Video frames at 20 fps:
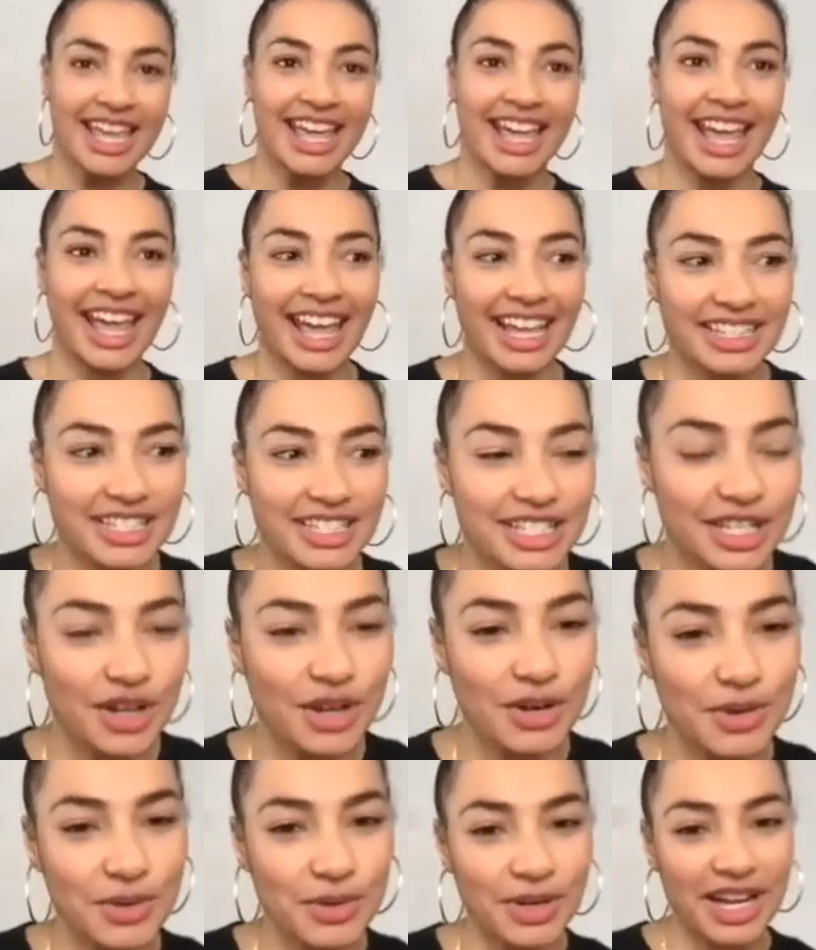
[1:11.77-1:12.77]
And
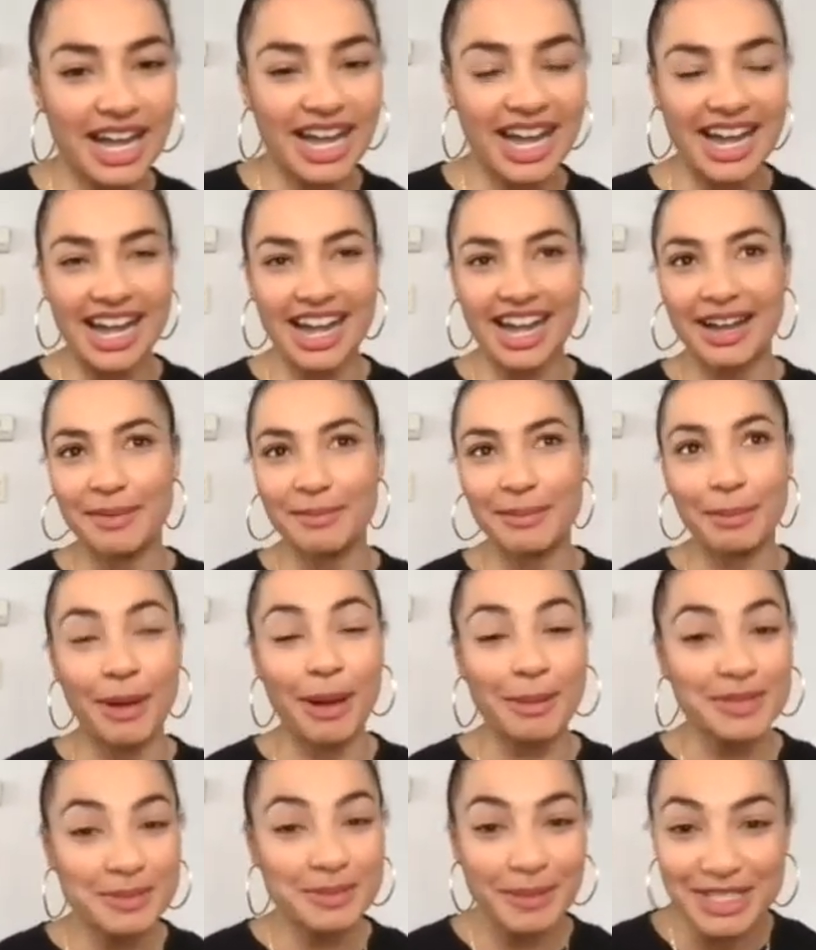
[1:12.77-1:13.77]
so my
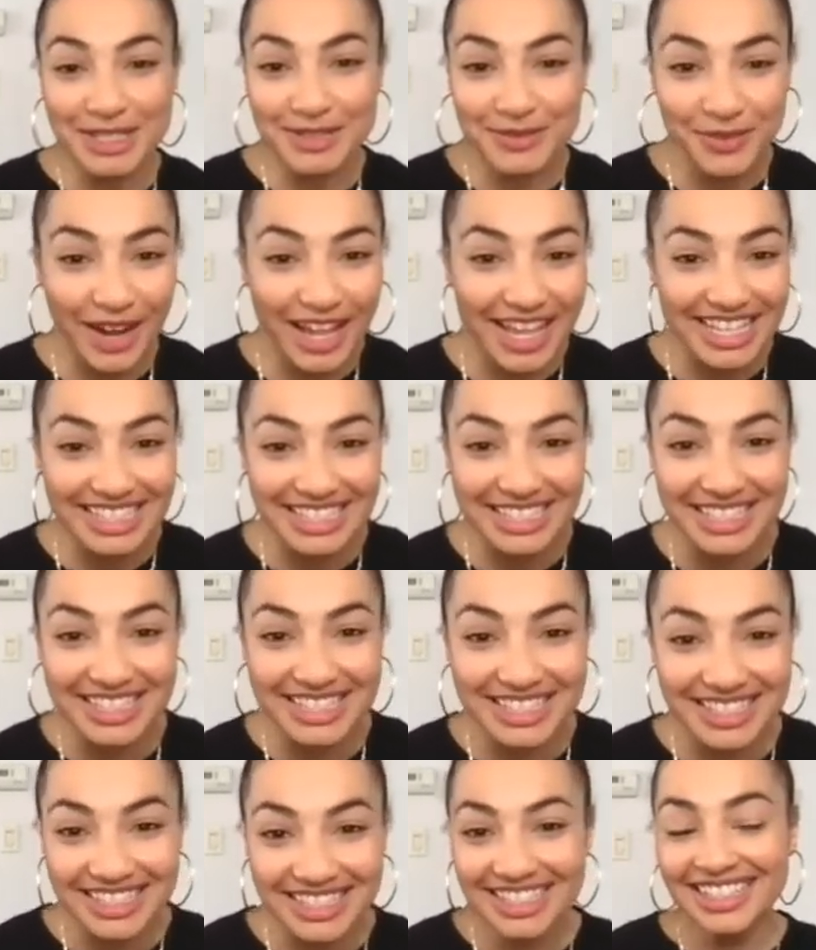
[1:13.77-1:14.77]
mom's best friend
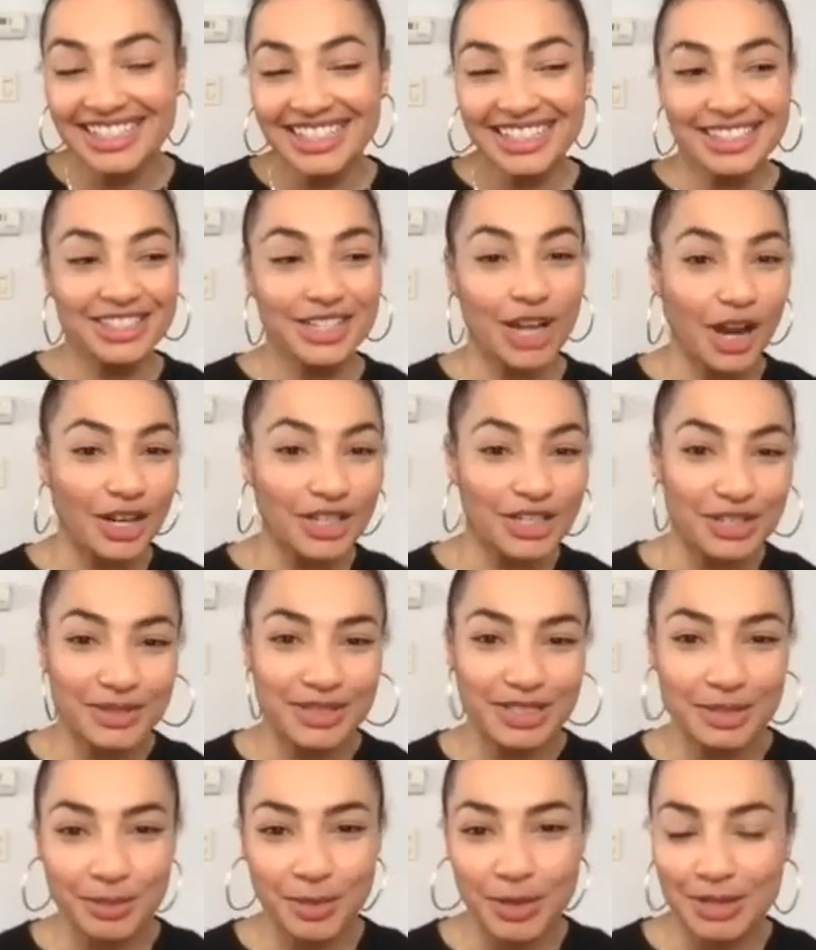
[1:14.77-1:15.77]
talked her
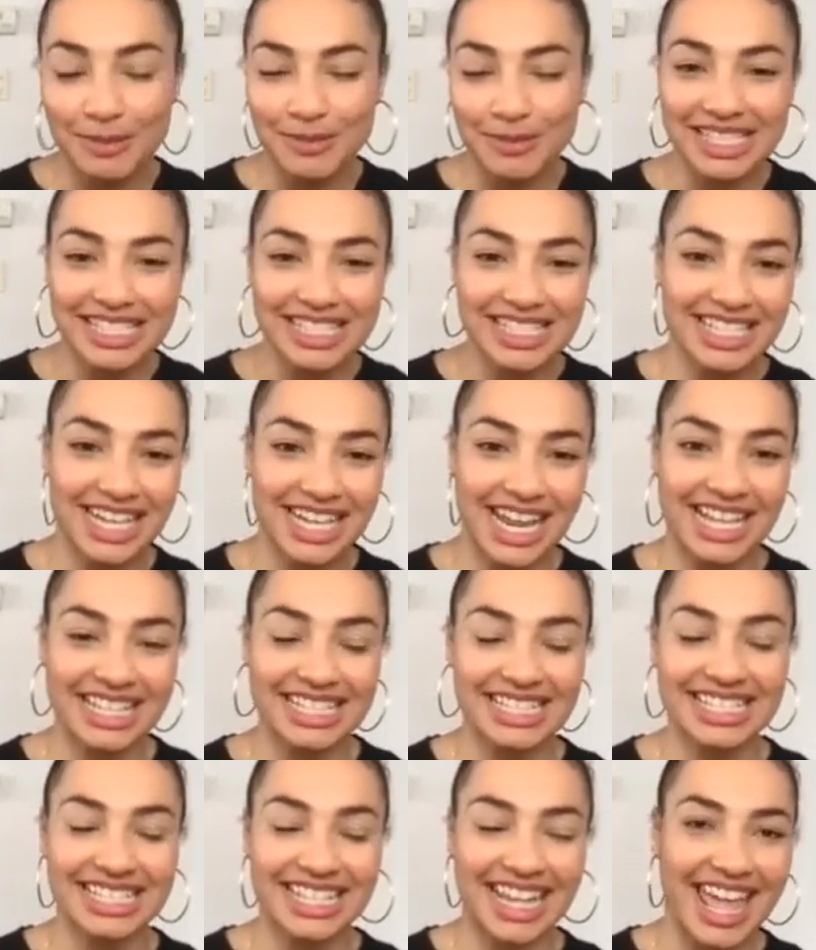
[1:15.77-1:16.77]
into putting me into
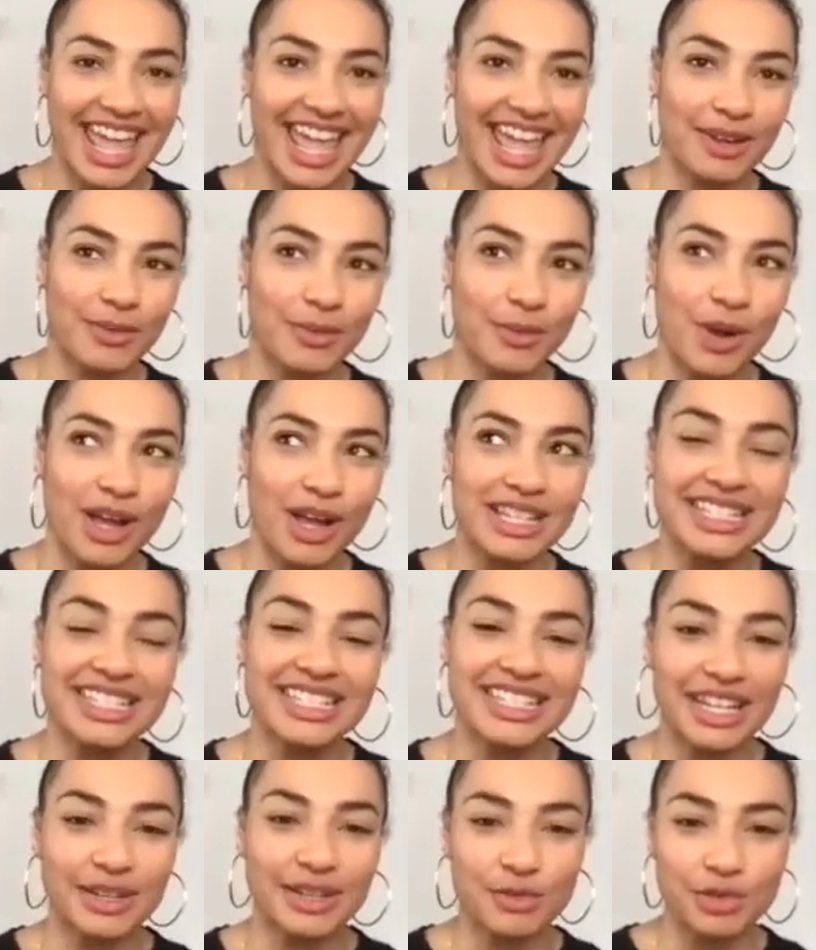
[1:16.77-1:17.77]
dance. And once
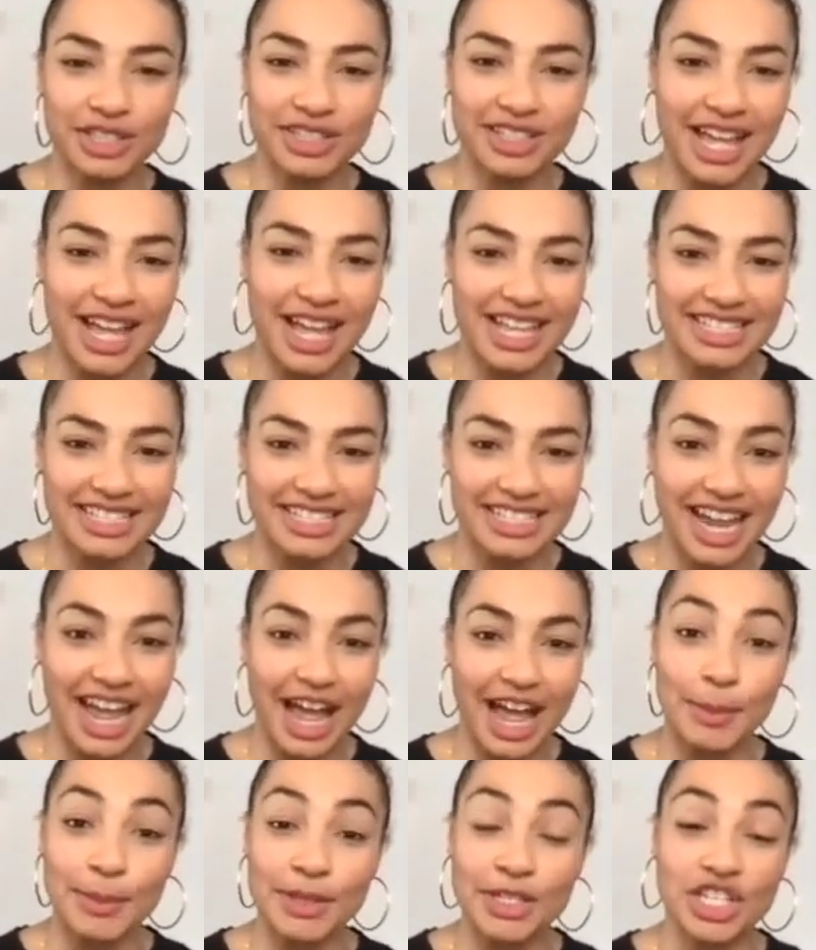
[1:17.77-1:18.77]
they realized
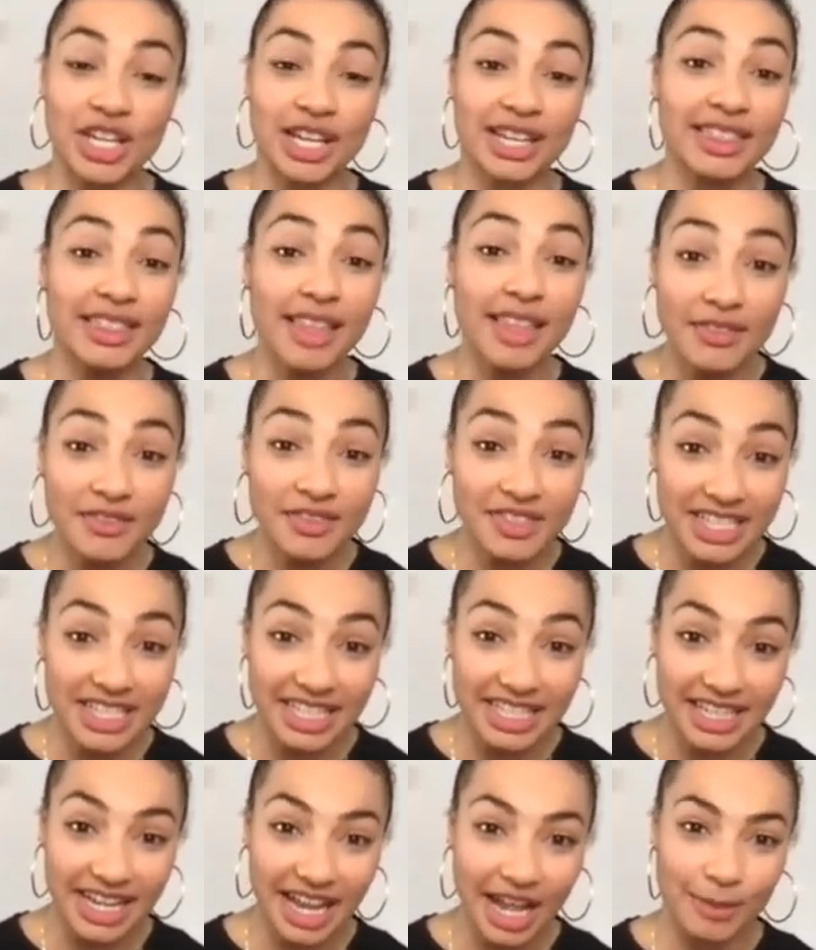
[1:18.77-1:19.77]
how much I loved
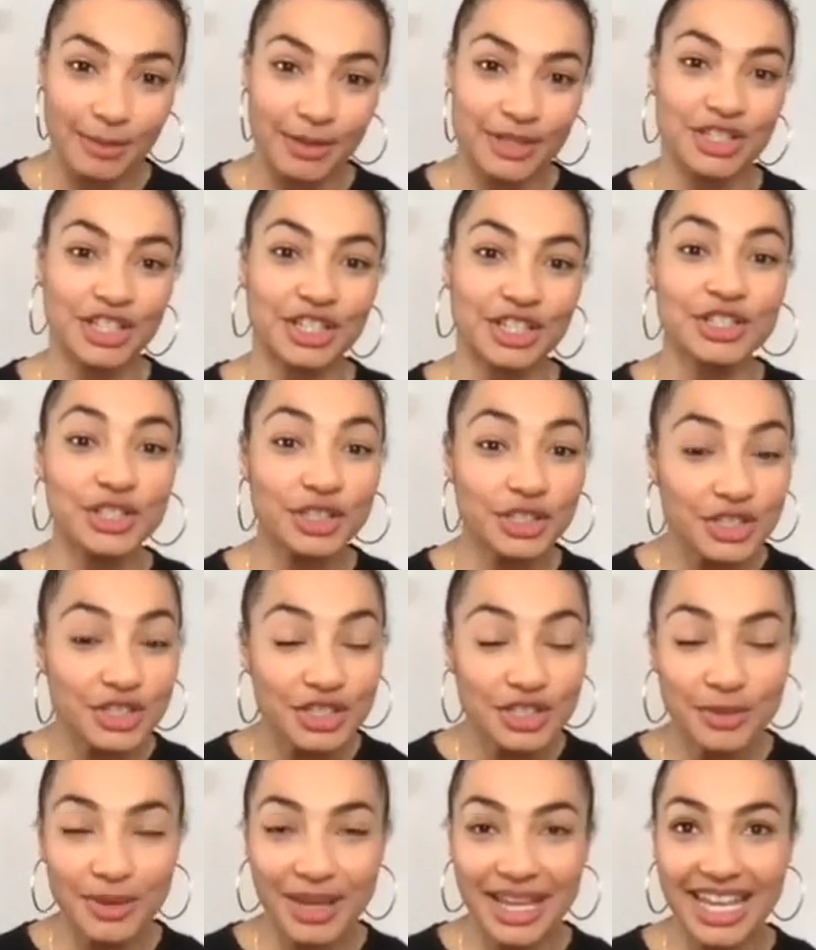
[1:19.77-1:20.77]
it, how much I took
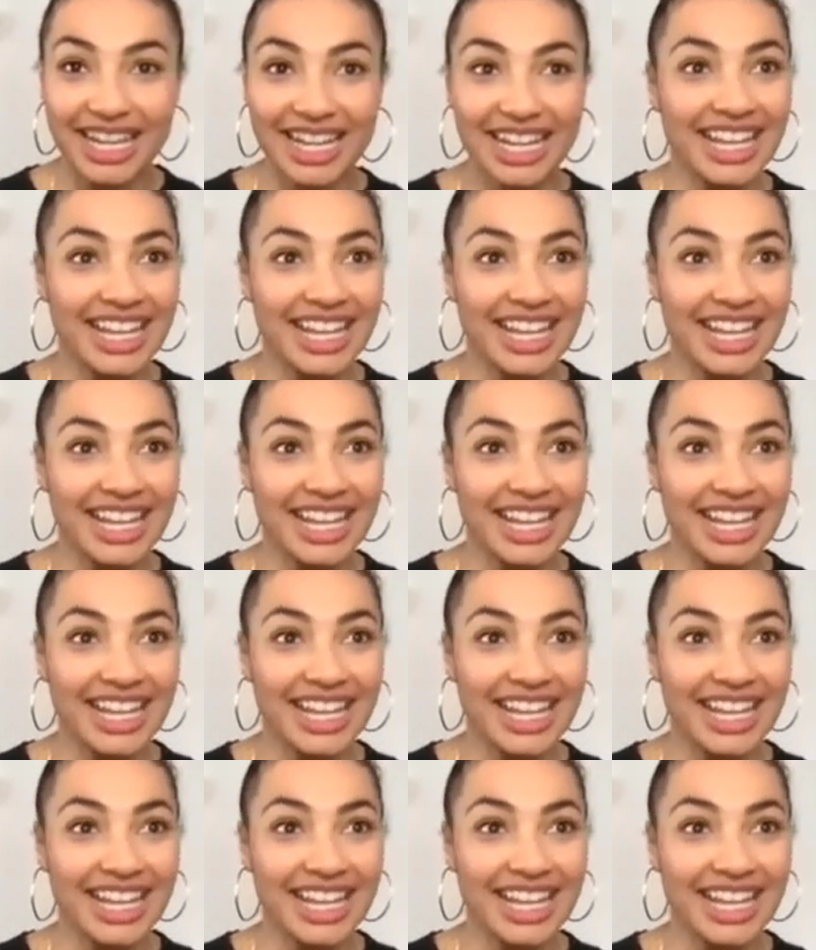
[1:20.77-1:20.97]
to it,